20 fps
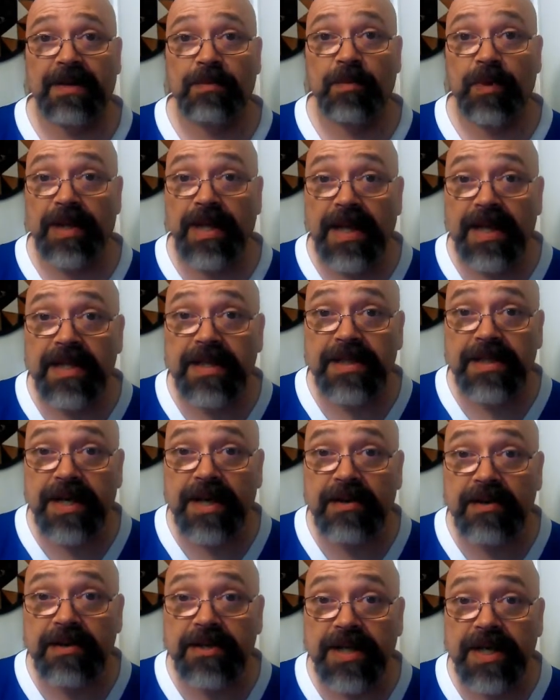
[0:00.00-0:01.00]
when he
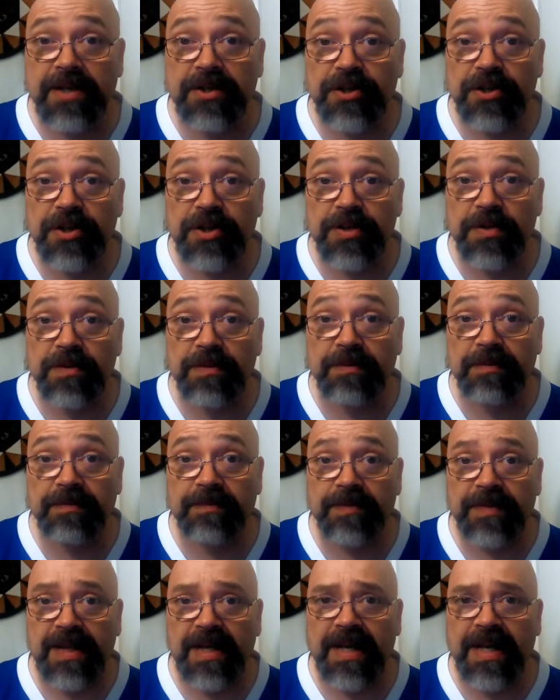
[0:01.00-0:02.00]
stares at you,
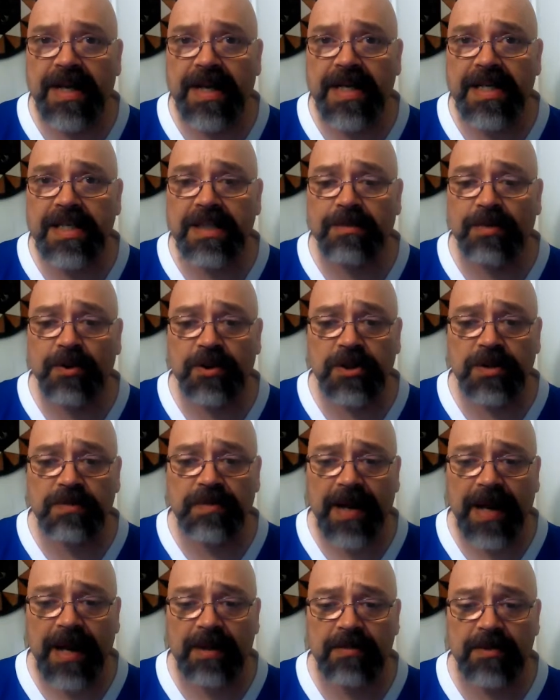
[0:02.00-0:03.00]
he's supposed to
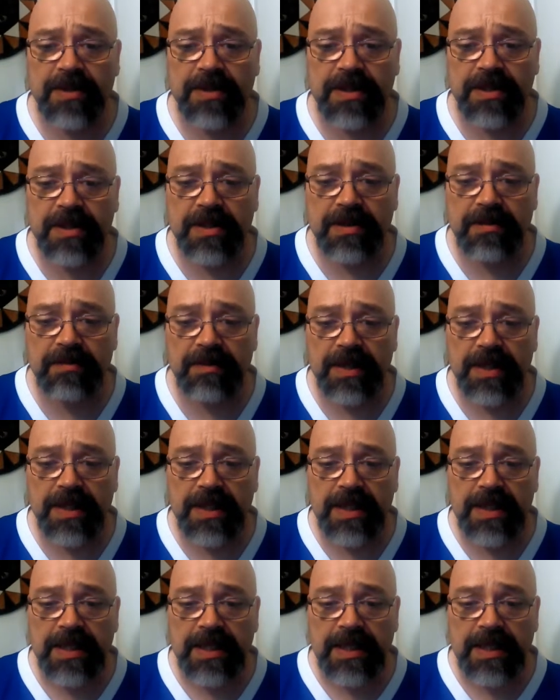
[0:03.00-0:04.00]
be able to
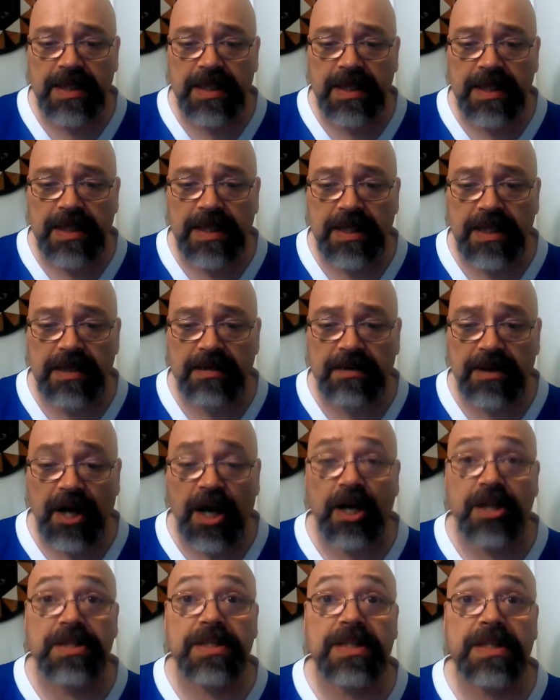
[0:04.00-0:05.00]

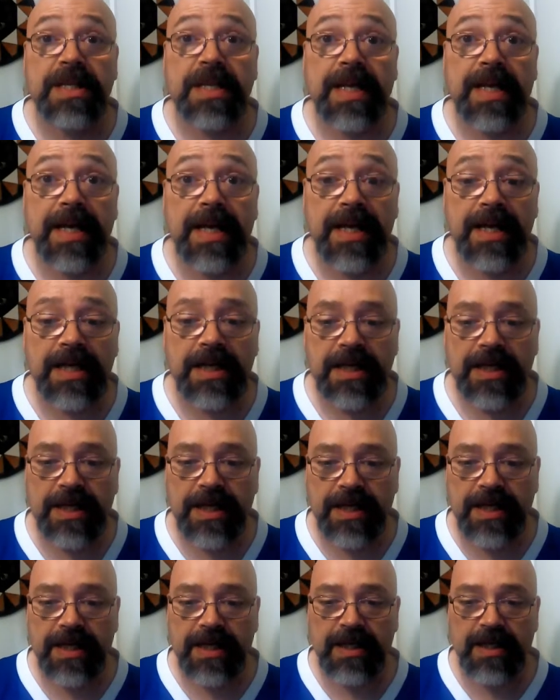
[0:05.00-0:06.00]
cause
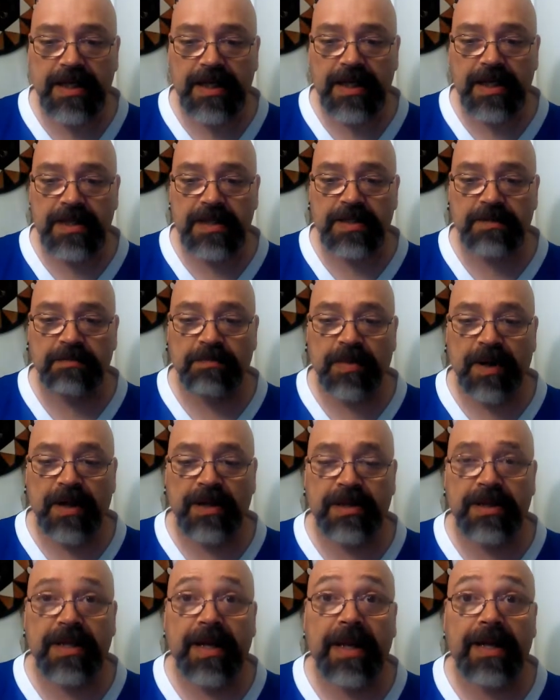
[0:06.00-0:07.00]
healing and
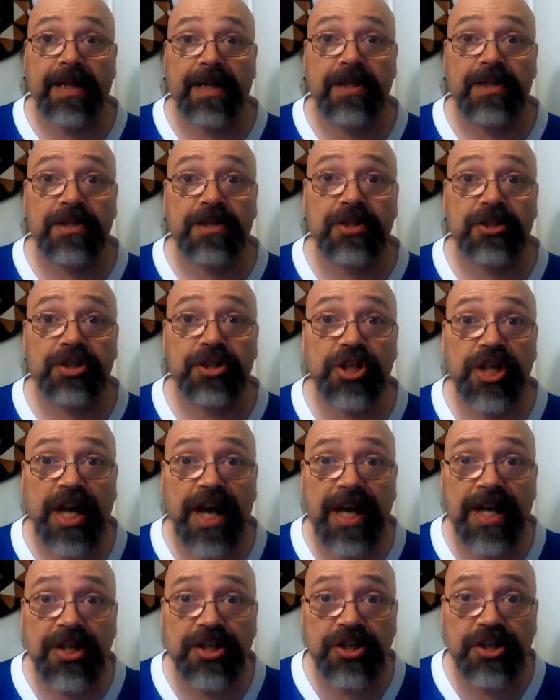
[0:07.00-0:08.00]
spontaneous
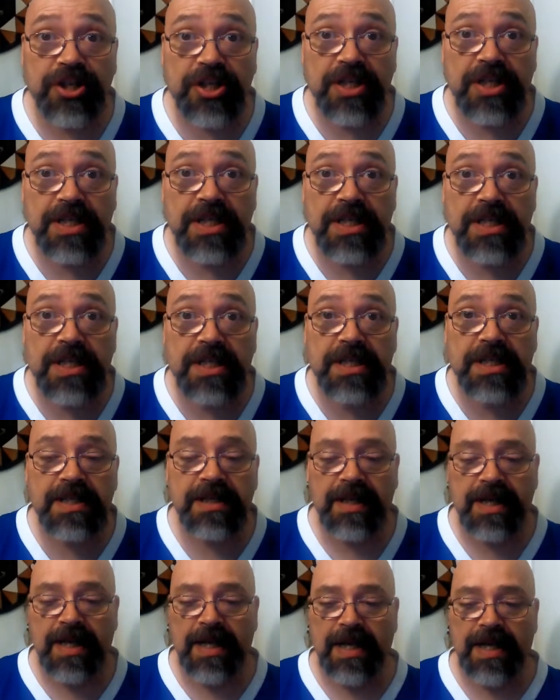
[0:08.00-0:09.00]
changes.